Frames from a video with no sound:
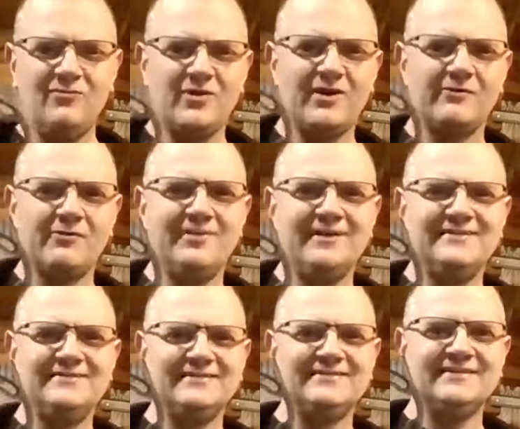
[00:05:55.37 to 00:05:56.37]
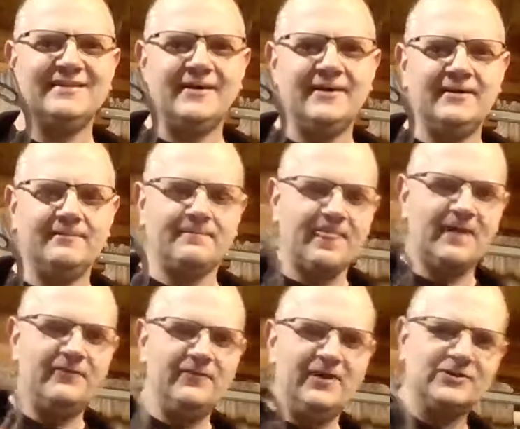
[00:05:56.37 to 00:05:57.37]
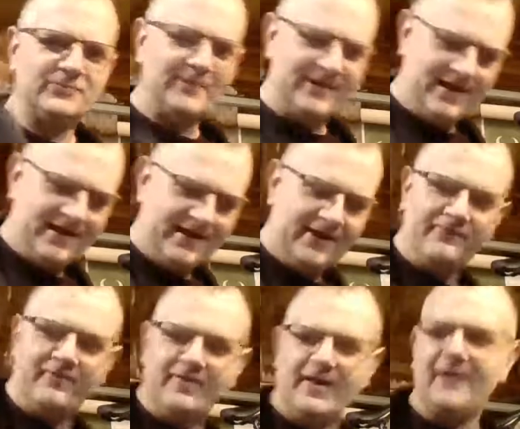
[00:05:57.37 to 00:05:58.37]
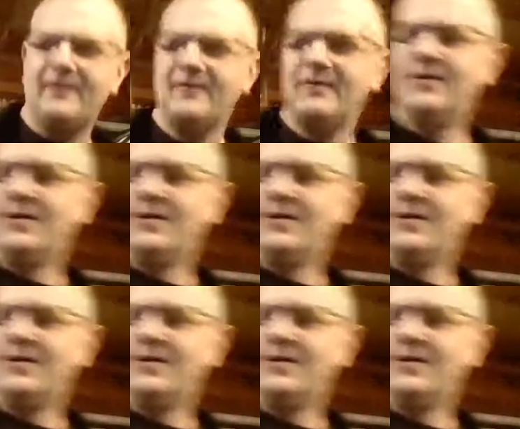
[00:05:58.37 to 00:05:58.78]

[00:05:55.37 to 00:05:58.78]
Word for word: we're going to replace this tonight if you guys want to hang out for that